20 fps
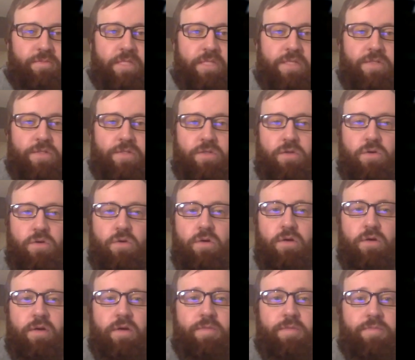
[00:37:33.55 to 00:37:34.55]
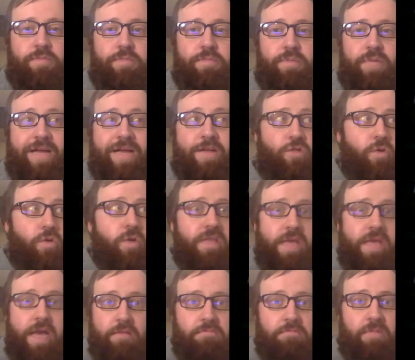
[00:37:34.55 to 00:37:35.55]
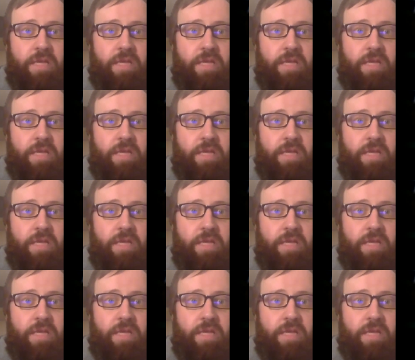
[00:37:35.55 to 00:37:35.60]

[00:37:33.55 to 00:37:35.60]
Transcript: And so, but I enjoy that.